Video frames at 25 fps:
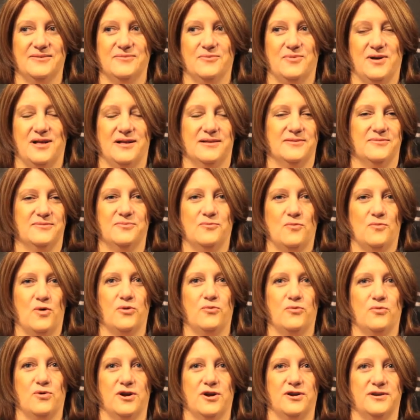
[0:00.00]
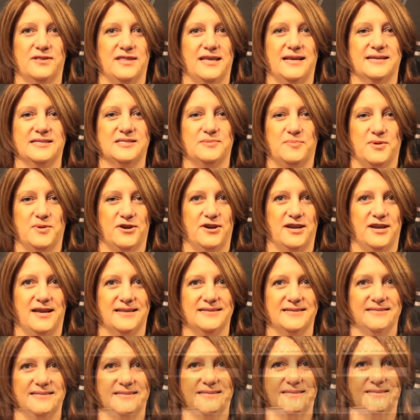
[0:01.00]
well, one word, the
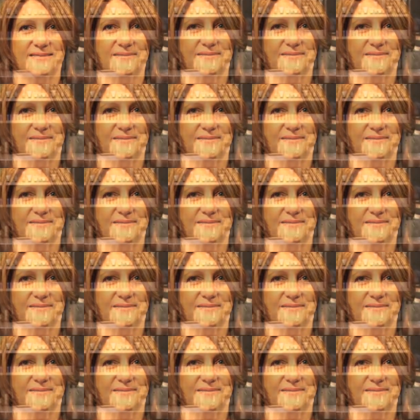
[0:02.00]
experience.